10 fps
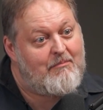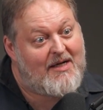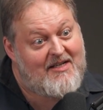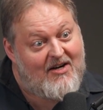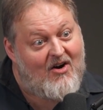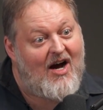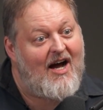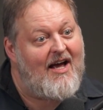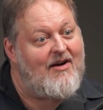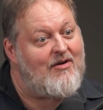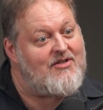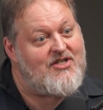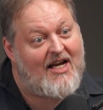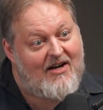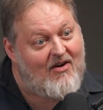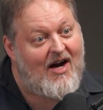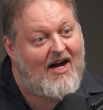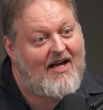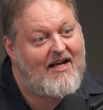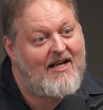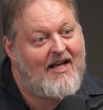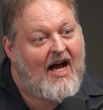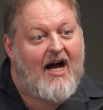mutton cry or chicken cry.